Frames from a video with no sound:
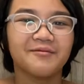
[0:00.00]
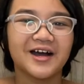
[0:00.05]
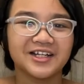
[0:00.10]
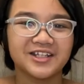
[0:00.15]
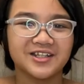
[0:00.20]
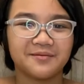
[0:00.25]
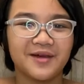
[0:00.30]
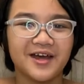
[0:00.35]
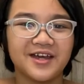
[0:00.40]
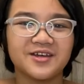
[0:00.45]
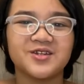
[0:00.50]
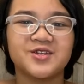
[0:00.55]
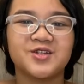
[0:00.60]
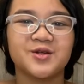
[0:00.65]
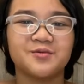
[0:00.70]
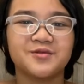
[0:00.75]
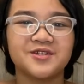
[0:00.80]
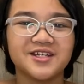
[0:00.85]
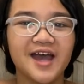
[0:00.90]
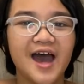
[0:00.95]
back to my
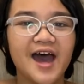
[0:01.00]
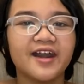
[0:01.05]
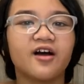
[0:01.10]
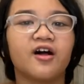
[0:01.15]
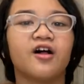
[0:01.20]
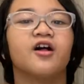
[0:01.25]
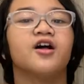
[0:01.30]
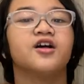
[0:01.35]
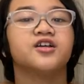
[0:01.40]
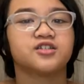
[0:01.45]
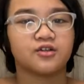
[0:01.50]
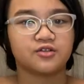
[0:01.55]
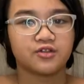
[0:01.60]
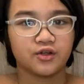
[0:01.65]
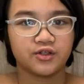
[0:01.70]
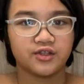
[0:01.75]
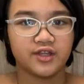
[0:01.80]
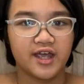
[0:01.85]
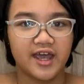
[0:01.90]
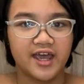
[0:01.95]
YouTube channel. So
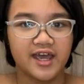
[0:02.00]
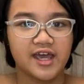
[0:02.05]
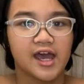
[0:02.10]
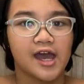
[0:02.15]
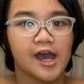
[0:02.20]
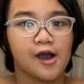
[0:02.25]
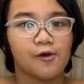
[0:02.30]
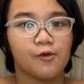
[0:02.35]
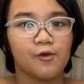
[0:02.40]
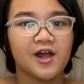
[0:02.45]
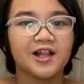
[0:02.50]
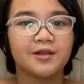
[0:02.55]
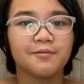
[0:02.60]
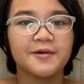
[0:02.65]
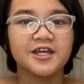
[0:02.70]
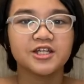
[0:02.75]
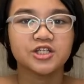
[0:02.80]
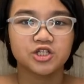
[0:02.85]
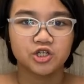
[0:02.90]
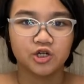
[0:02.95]
today, we'll
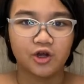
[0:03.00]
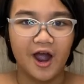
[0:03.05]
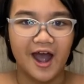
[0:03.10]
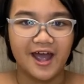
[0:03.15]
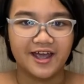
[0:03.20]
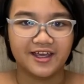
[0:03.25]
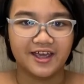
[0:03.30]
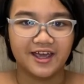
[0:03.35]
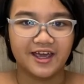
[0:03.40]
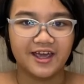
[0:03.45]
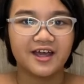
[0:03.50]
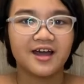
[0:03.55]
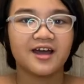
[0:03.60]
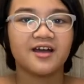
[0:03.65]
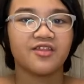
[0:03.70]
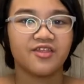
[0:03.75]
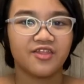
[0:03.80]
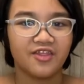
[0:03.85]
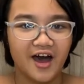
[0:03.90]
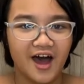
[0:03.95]
be trying
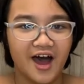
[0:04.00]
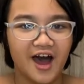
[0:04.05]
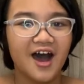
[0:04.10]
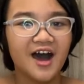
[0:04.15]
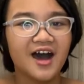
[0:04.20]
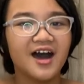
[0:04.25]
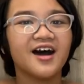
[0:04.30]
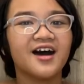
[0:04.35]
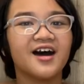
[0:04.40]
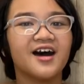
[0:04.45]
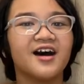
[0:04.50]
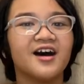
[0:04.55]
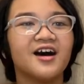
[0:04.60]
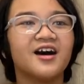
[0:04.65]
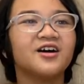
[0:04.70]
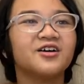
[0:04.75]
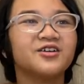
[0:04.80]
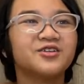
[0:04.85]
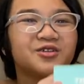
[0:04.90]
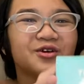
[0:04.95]
the
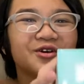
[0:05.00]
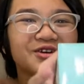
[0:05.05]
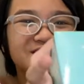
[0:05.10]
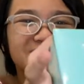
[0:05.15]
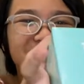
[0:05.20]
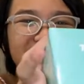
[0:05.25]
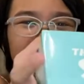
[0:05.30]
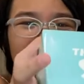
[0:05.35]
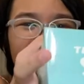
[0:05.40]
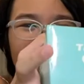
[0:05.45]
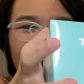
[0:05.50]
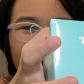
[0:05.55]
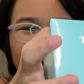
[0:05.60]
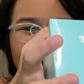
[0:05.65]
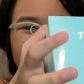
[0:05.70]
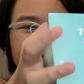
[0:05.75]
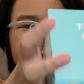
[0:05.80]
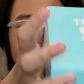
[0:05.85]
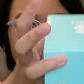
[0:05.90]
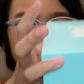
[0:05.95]
sushi
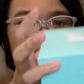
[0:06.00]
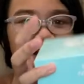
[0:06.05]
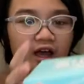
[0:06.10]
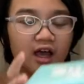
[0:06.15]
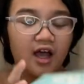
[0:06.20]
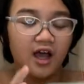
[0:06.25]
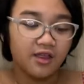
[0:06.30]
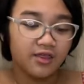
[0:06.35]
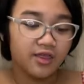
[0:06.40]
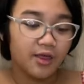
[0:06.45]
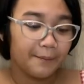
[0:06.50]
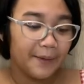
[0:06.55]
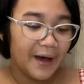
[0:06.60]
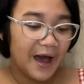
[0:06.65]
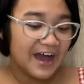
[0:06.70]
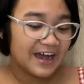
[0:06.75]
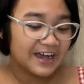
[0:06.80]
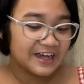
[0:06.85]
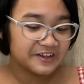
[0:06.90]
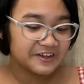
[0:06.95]
box. The
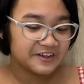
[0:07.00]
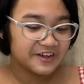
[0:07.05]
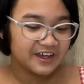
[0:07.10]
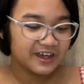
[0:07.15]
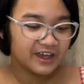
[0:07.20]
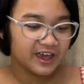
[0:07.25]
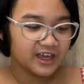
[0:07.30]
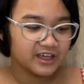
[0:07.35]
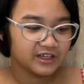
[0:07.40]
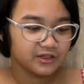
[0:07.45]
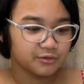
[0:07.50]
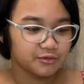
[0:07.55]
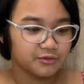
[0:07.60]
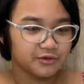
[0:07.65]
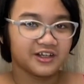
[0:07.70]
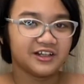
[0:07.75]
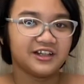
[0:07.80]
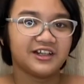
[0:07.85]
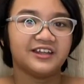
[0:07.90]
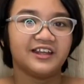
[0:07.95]
packaging is
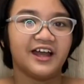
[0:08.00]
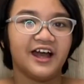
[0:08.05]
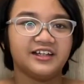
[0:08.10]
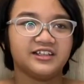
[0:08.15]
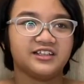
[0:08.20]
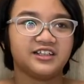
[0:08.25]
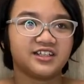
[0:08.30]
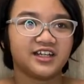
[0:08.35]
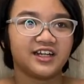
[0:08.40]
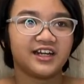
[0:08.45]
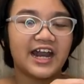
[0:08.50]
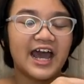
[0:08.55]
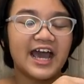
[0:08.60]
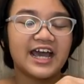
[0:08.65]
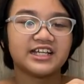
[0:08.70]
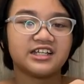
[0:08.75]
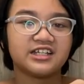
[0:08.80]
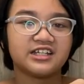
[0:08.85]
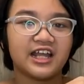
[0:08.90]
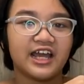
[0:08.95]
really nice. It's a
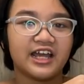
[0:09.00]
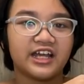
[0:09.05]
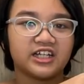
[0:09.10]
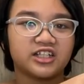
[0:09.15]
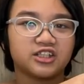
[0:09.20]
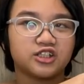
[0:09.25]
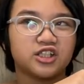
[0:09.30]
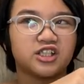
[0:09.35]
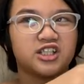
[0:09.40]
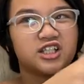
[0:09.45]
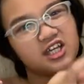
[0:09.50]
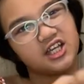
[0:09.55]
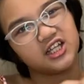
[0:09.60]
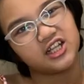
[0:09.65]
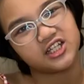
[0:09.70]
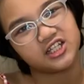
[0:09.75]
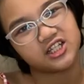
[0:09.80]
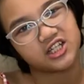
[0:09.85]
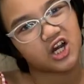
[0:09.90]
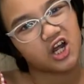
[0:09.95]
nice like
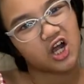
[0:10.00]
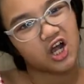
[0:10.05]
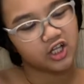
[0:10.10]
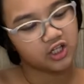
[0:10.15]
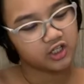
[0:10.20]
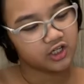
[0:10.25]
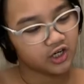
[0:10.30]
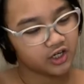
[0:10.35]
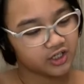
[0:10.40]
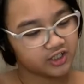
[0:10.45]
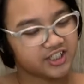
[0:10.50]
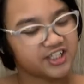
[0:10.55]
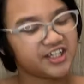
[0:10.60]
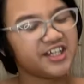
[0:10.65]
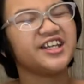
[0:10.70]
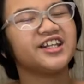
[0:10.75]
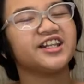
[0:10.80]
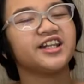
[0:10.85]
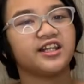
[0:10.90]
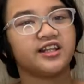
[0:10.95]
tealish color,
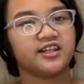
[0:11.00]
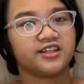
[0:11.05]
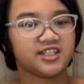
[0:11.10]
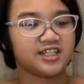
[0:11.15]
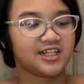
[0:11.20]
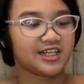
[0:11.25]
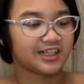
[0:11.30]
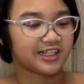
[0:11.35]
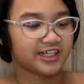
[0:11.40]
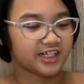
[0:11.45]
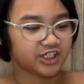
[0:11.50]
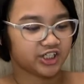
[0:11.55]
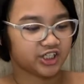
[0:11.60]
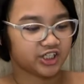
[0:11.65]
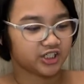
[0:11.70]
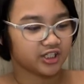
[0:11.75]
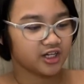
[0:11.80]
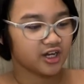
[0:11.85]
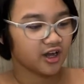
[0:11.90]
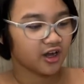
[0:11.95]
teal,
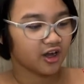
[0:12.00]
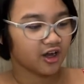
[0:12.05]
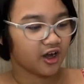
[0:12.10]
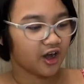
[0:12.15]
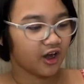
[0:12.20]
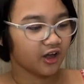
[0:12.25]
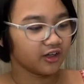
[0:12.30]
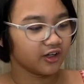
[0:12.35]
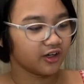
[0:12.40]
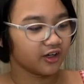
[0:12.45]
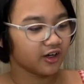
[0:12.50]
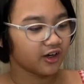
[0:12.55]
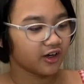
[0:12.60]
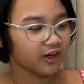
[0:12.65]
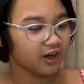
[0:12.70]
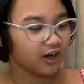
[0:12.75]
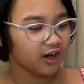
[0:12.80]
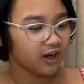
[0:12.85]
tealish color.